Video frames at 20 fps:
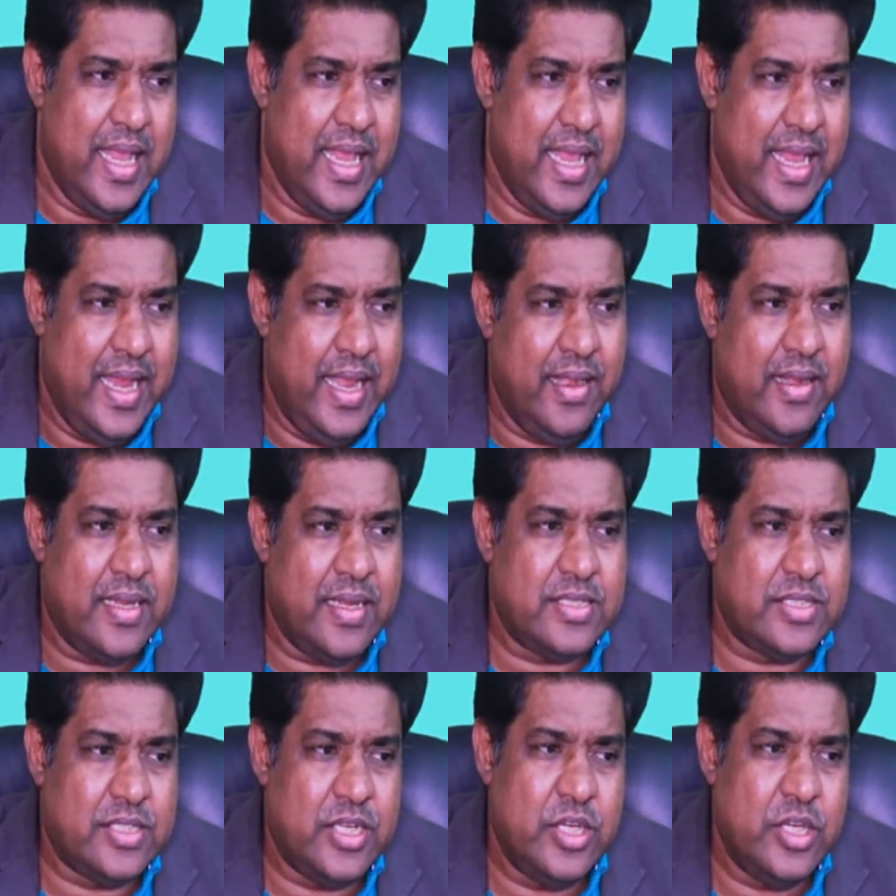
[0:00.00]

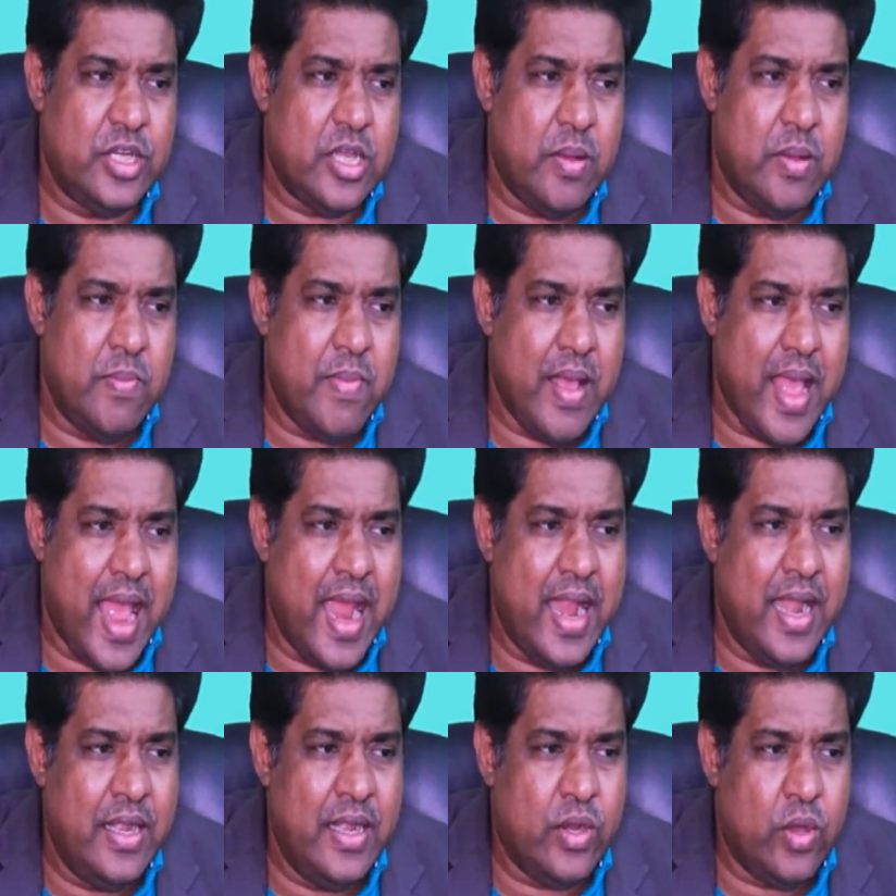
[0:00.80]
interest income
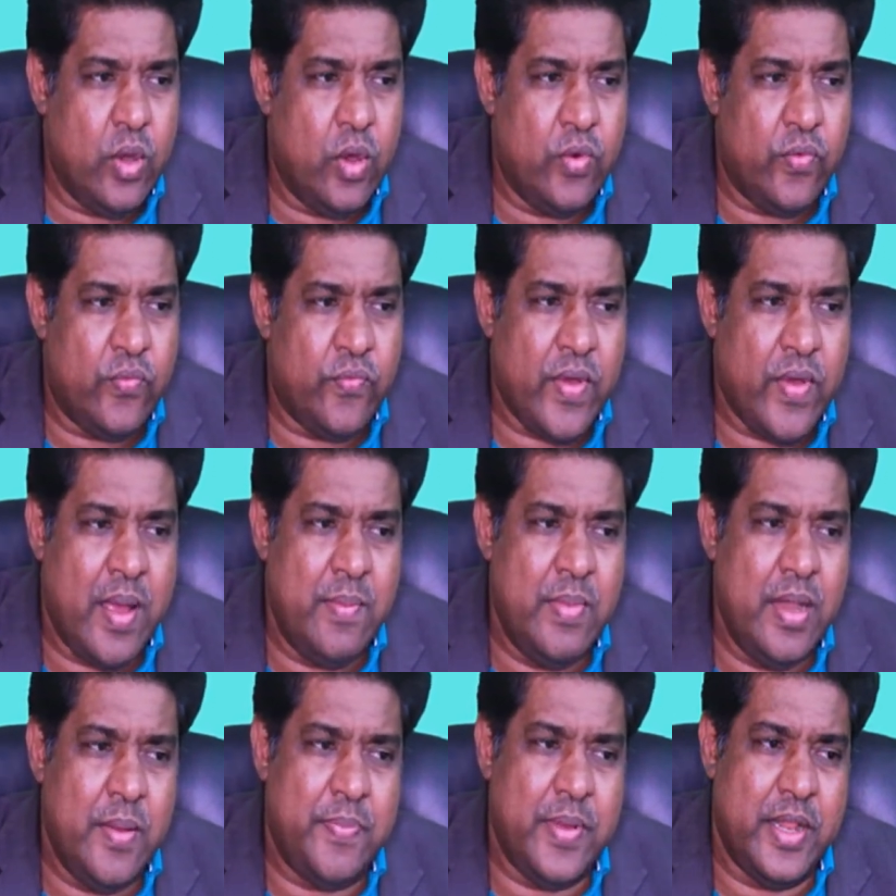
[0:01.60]
and or
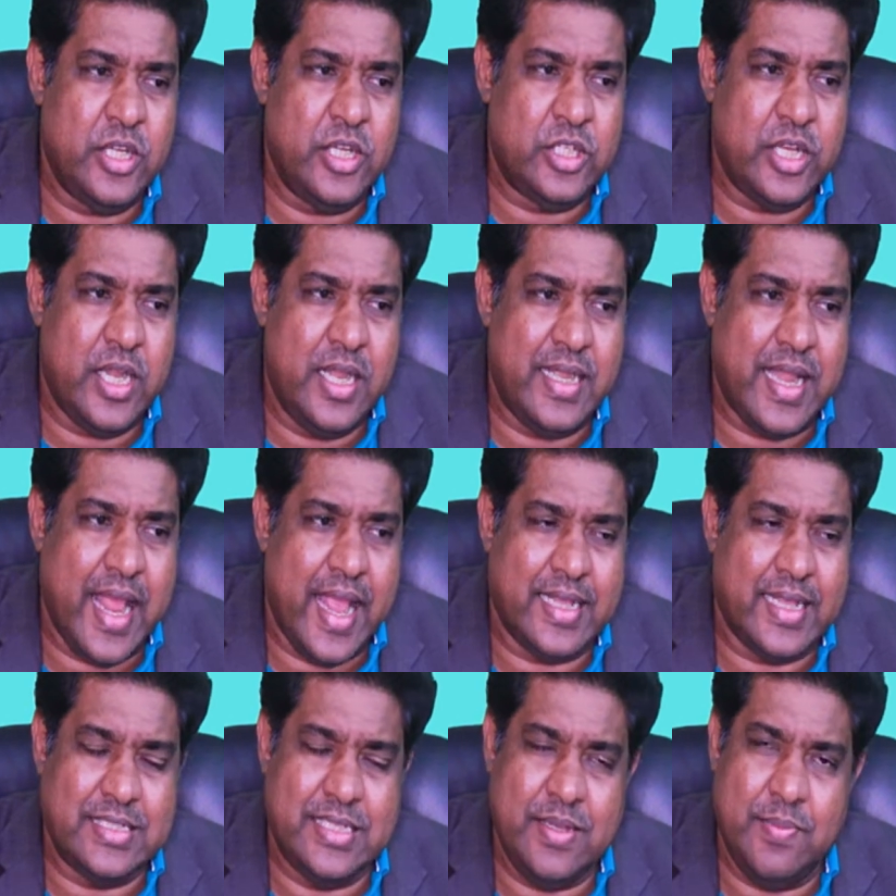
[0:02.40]
family pension
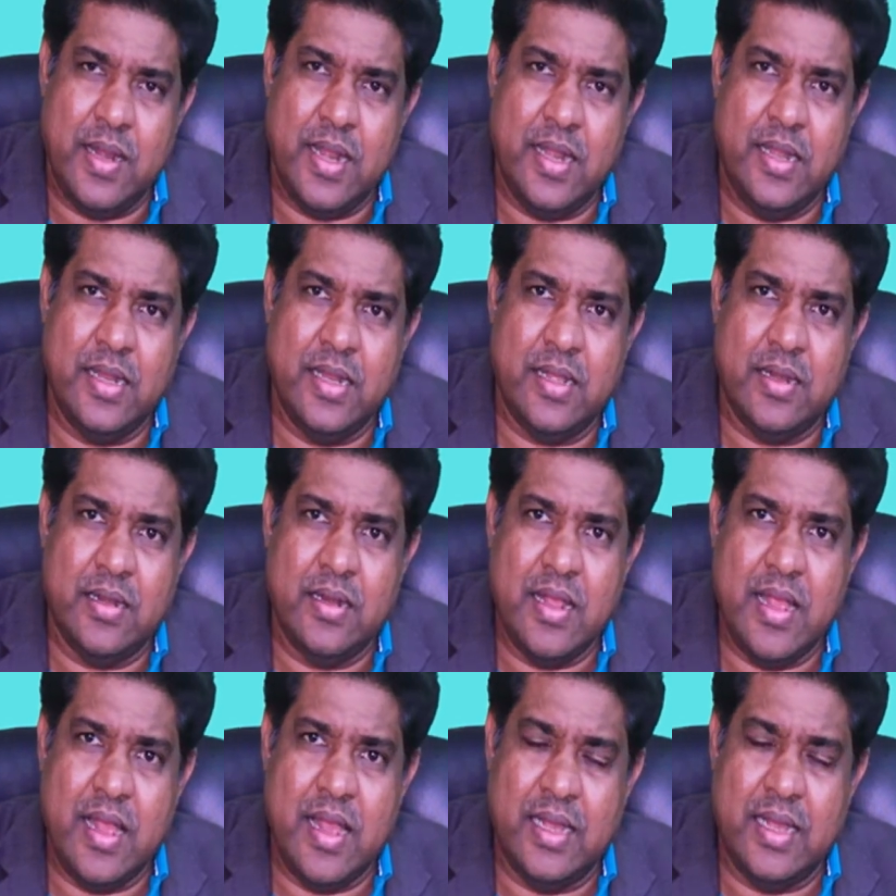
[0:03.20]
taxable
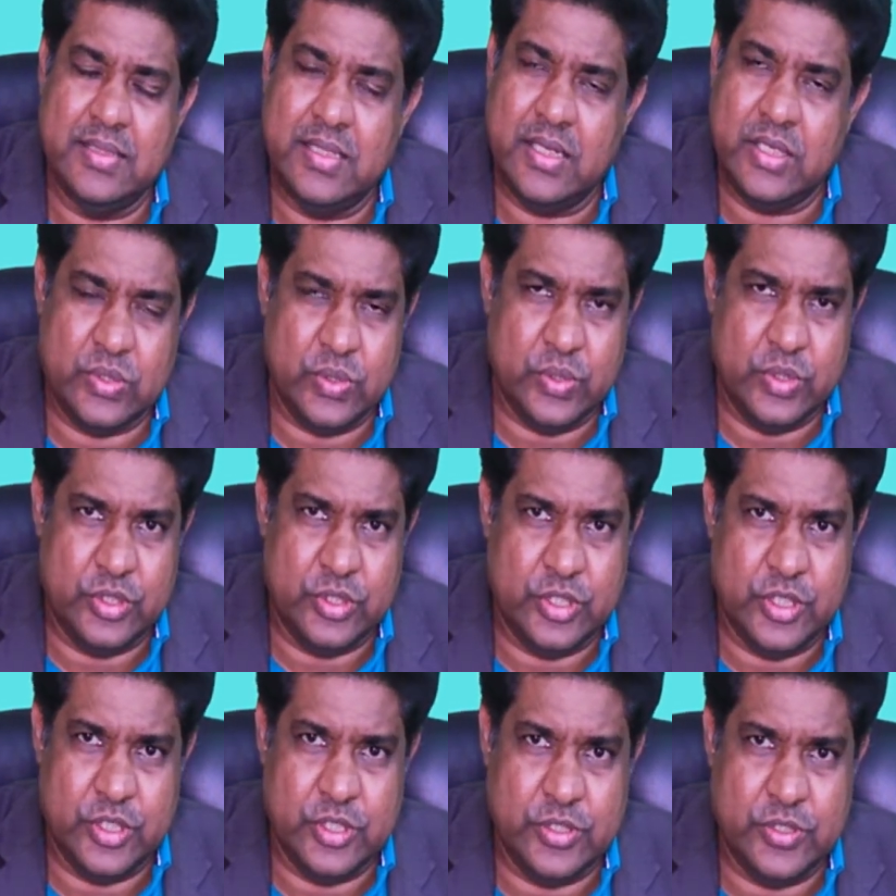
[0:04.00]
under other
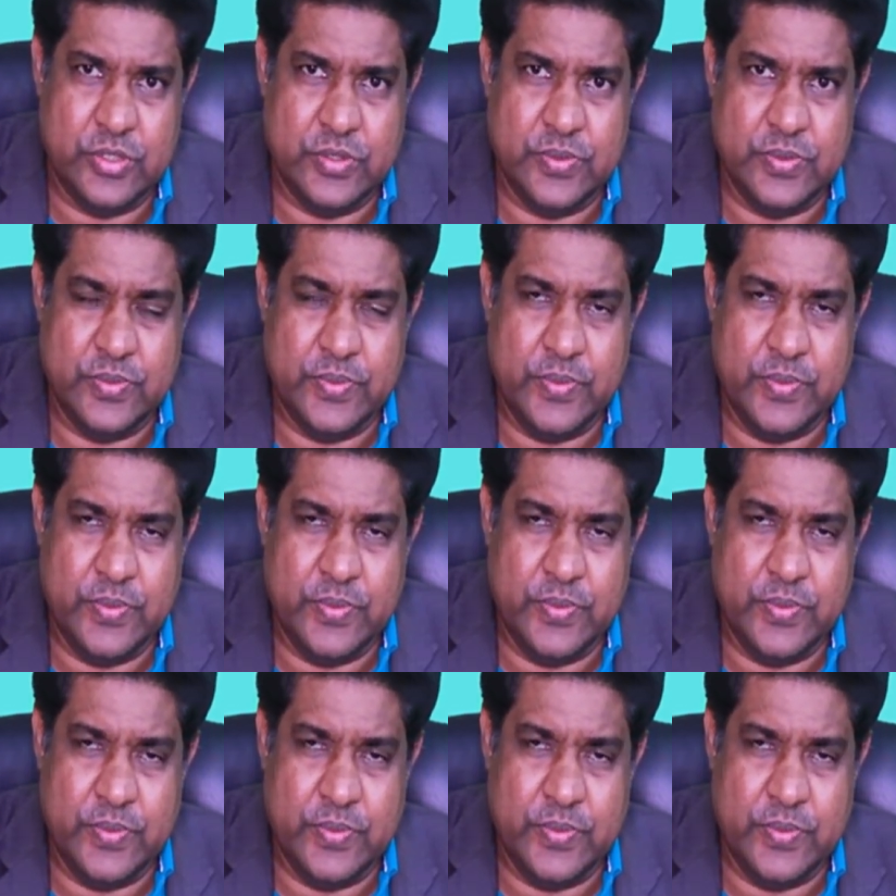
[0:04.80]
sources.